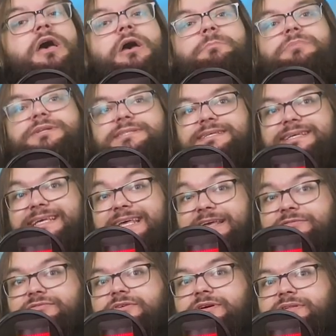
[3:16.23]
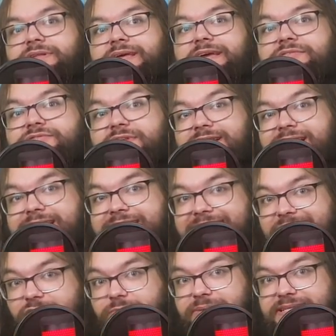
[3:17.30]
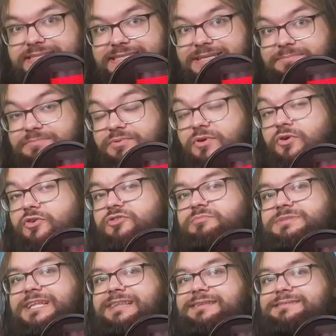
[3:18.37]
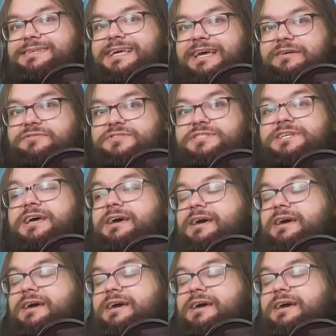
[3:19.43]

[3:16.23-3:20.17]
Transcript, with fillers: but even if the little bit improvement that it gives